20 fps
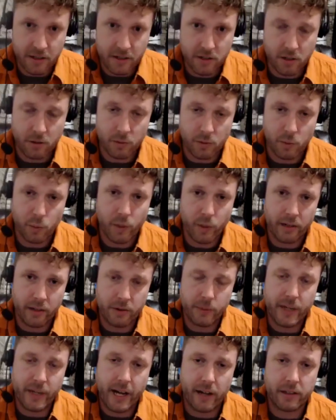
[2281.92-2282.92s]
zone where the
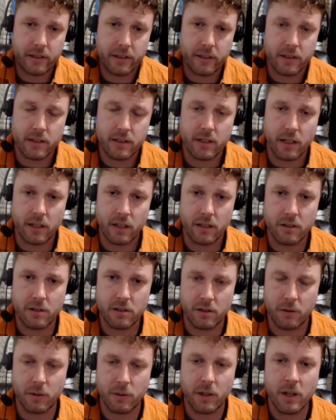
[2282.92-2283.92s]
reactor is sited.
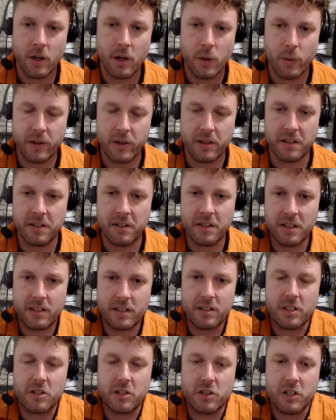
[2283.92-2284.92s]
So within
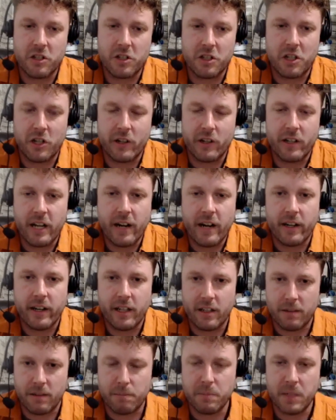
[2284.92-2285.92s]
the secured
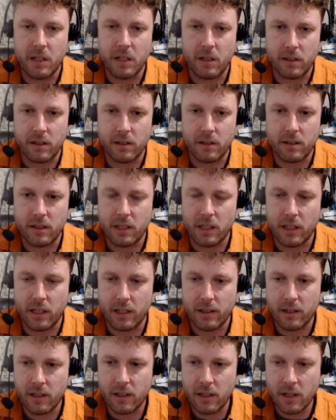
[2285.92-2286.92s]
area beyond
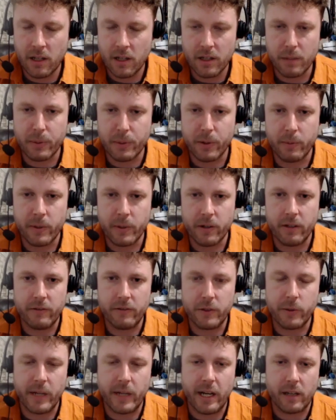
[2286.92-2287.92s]
the perimeter of
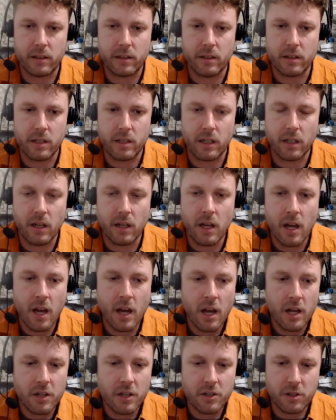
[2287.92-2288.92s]
the reactor site.
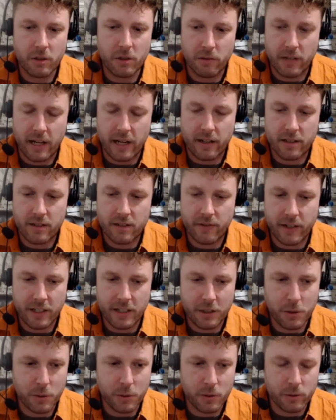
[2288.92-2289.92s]
So that is very
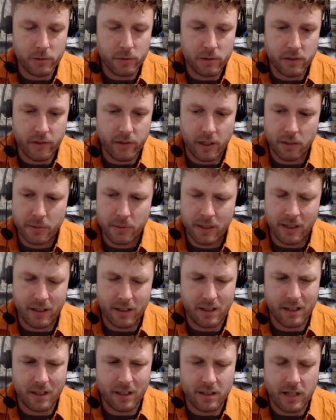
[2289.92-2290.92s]
cool development. I
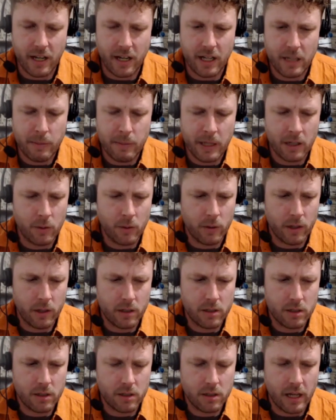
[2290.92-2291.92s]
think it's 80
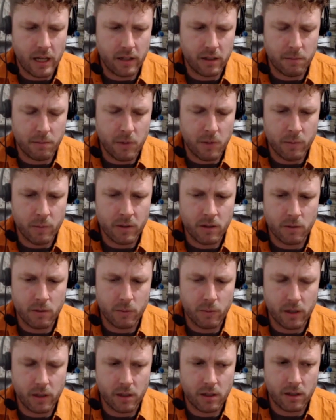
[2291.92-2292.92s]
megawatts at the moment,
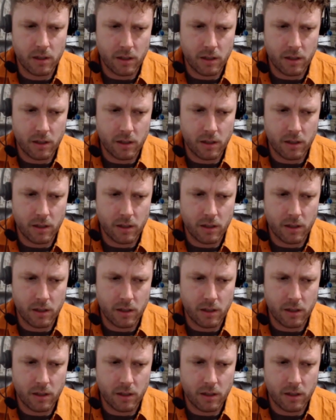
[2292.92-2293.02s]
with